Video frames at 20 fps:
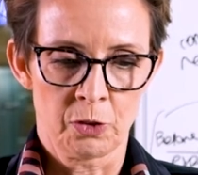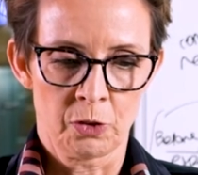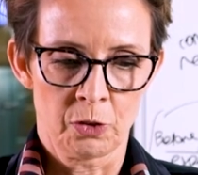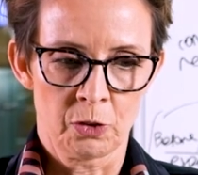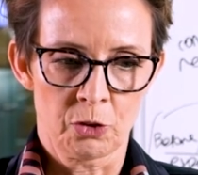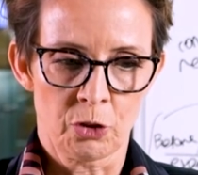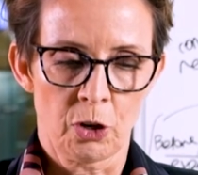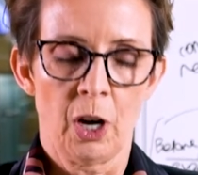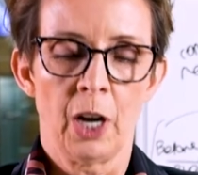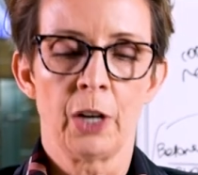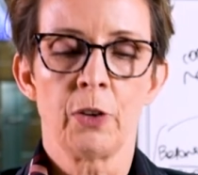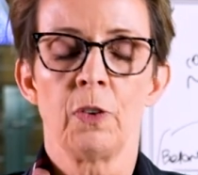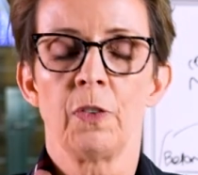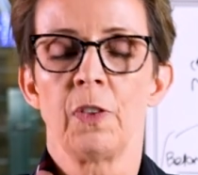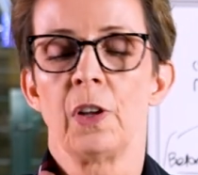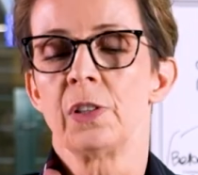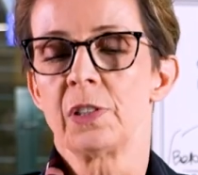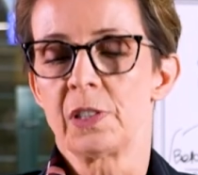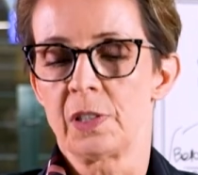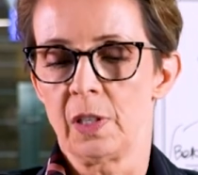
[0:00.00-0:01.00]
tried all
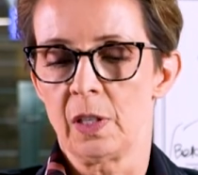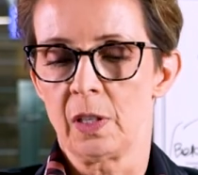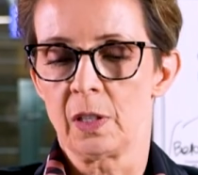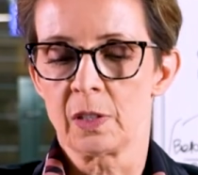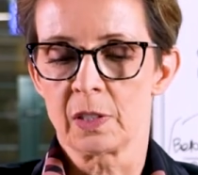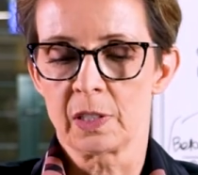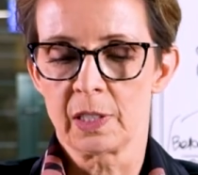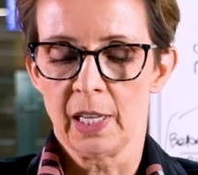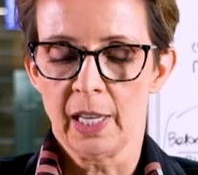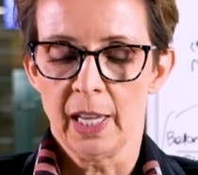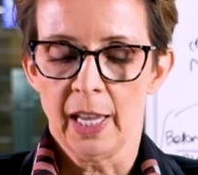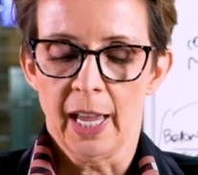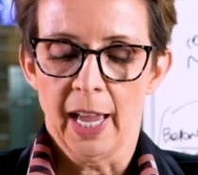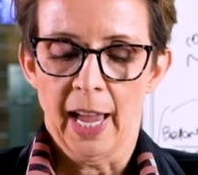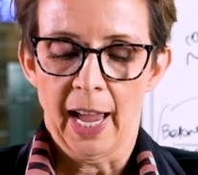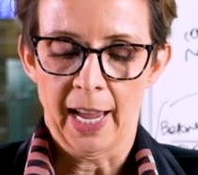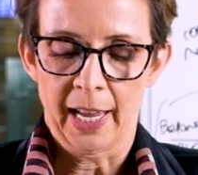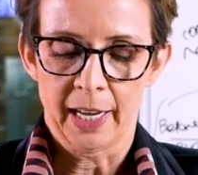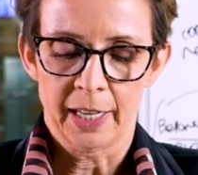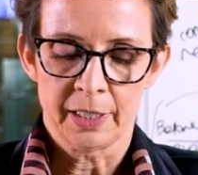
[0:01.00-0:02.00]
those things
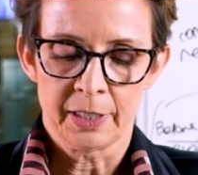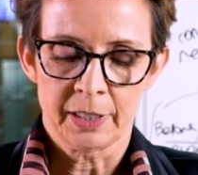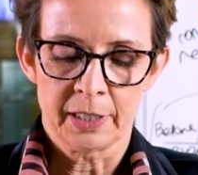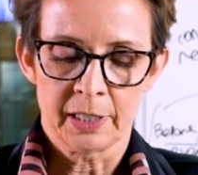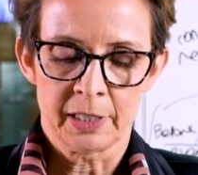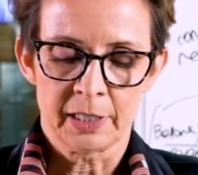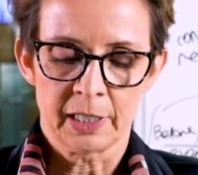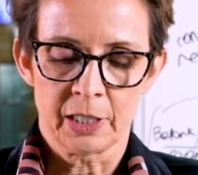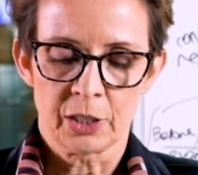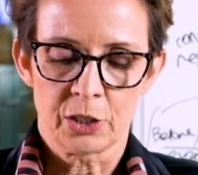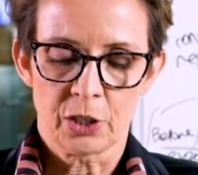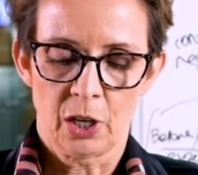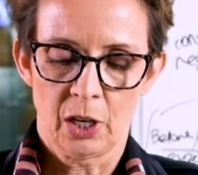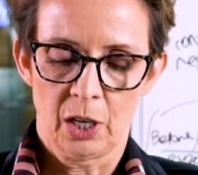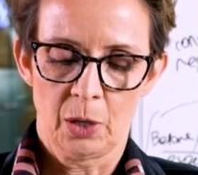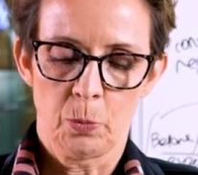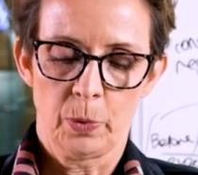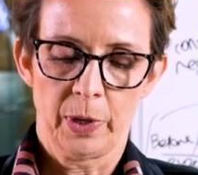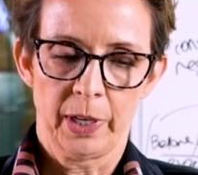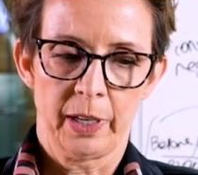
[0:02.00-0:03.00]
and it's at a
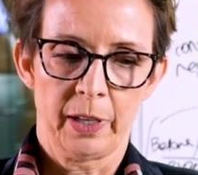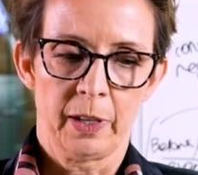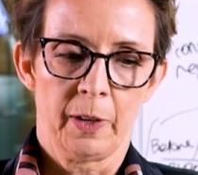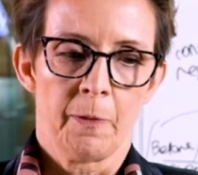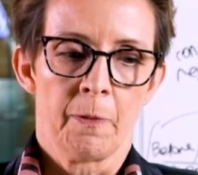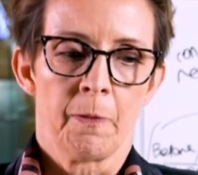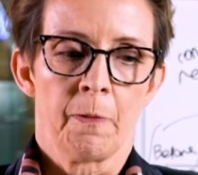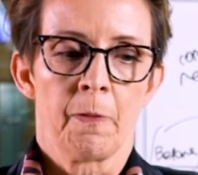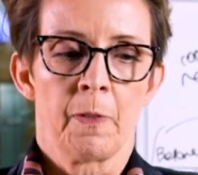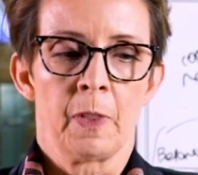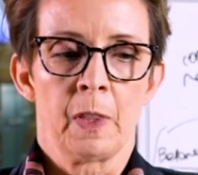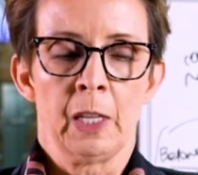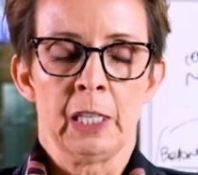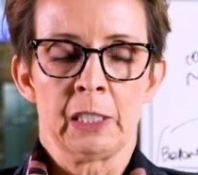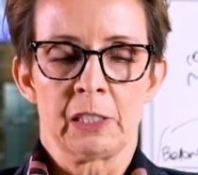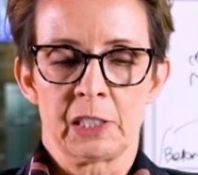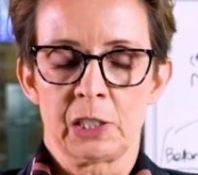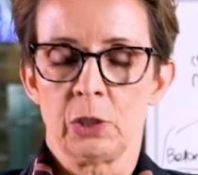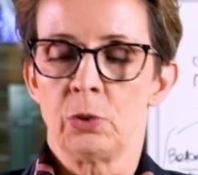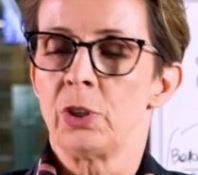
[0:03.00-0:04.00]
time where it's
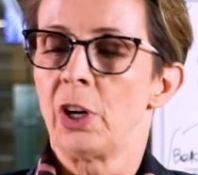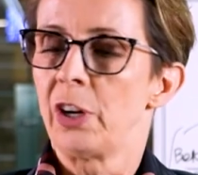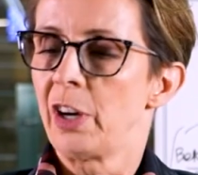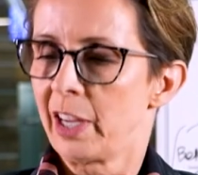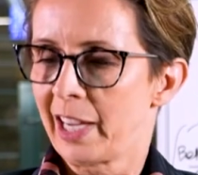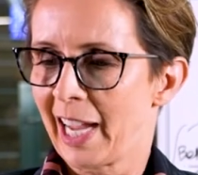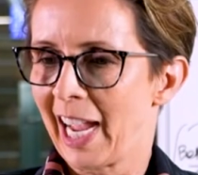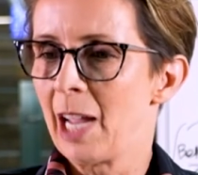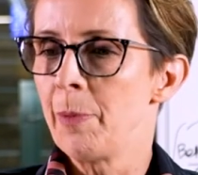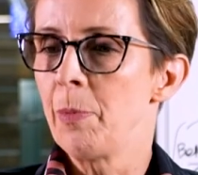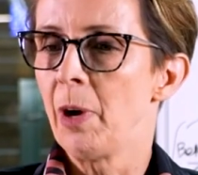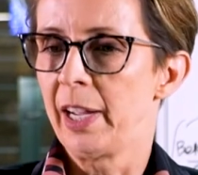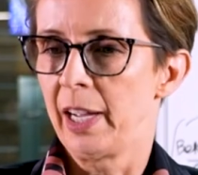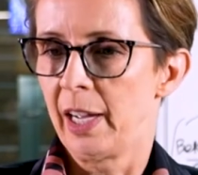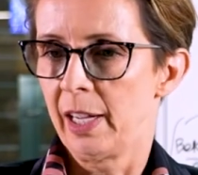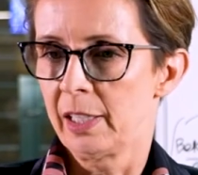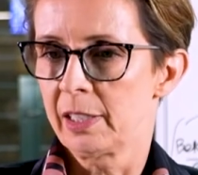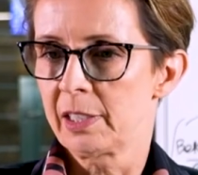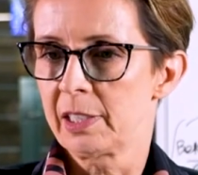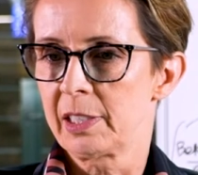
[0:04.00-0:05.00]
still not okay by
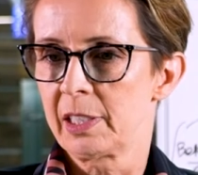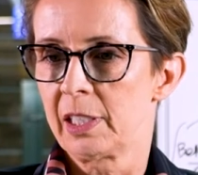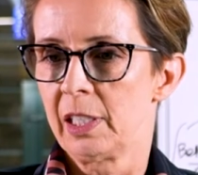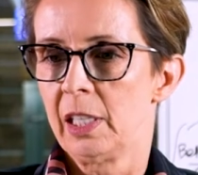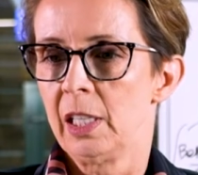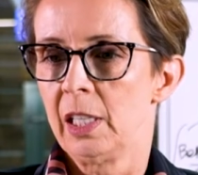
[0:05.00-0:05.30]
us,